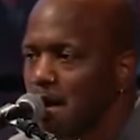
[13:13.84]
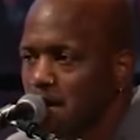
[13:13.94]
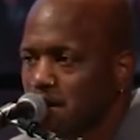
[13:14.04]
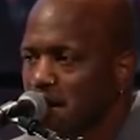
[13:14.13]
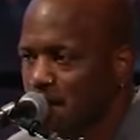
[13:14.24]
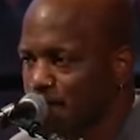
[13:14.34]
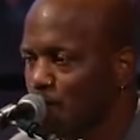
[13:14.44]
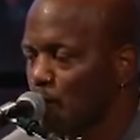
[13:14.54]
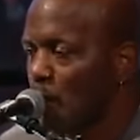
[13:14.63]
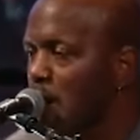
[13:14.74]
I sure
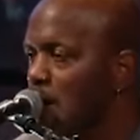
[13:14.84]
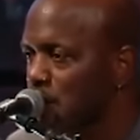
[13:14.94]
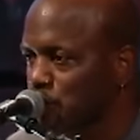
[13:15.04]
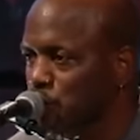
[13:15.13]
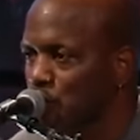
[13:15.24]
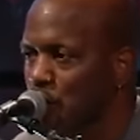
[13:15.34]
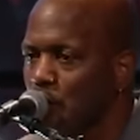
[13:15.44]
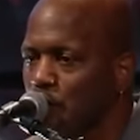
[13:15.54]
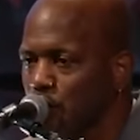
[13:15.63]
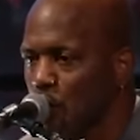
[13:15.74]
don't want to
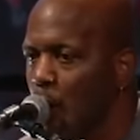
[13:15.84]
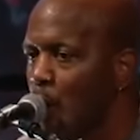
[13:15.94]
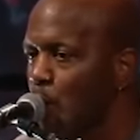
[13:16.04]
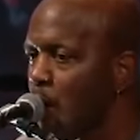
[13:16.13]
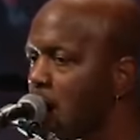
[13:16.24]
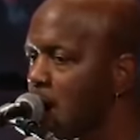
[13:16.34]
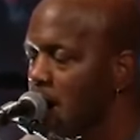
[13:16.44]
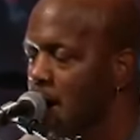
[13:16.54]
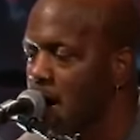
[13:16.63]
hurt no one.